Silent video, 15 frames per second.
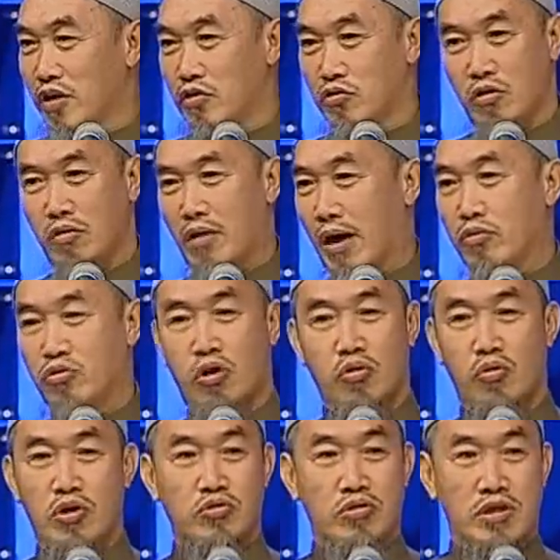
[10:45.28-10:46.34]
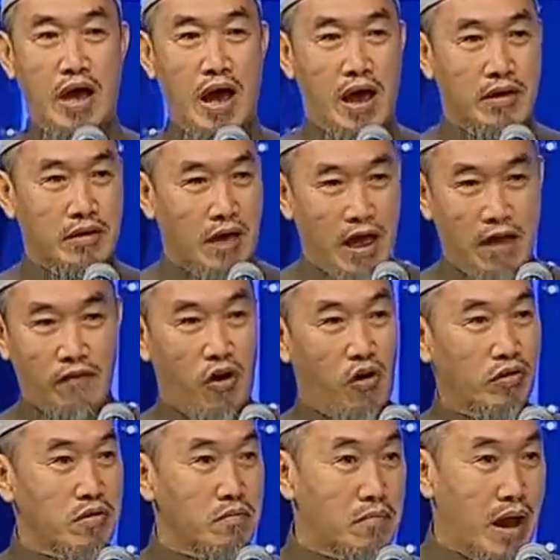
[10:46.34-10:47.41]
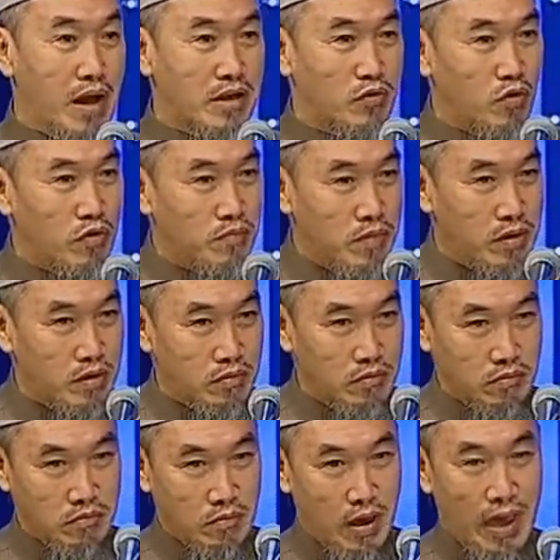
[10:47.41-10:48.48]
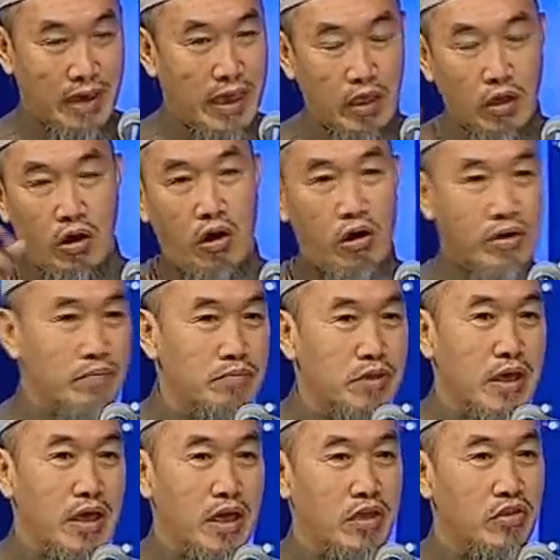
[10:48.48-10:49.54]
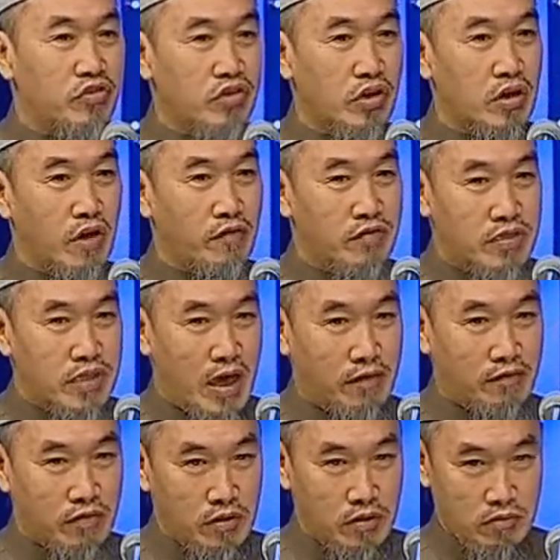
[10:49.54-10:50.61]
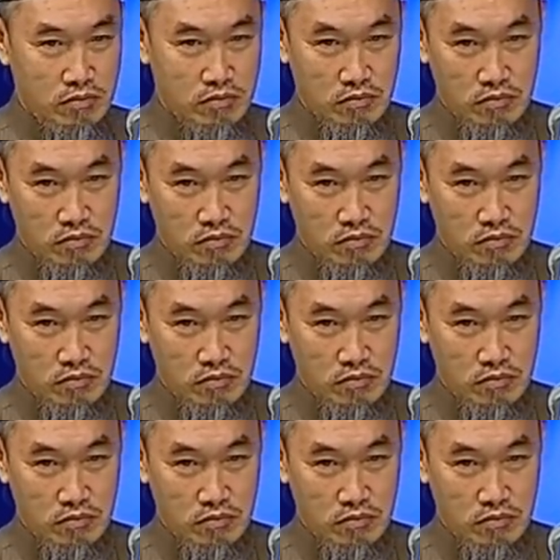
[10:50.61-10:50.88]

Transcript: can say, No, I'm not going to die. I have all the money with me. I can corrupt the angel of death.